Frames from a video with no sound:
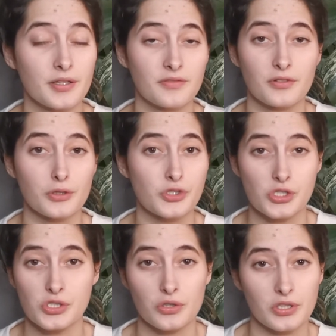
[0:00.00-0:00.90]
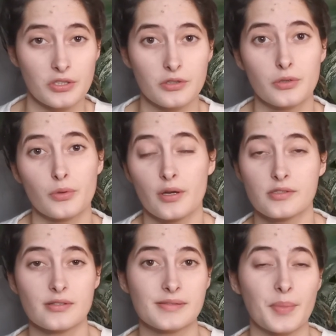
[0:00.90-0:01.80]
It will just continue to
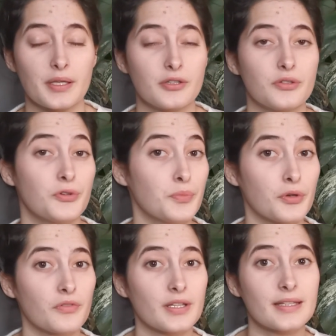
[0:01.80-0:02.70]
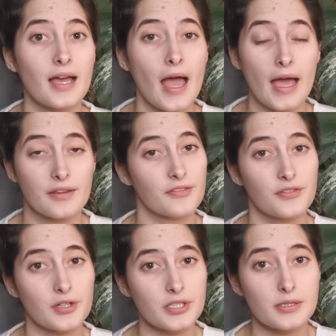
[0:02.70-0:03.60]
rot, so it's better to remove it at
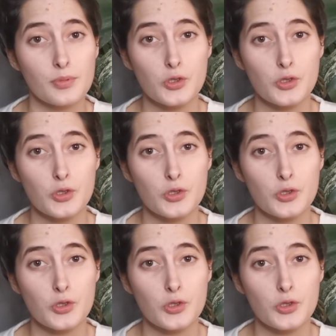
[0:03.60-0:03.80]
first.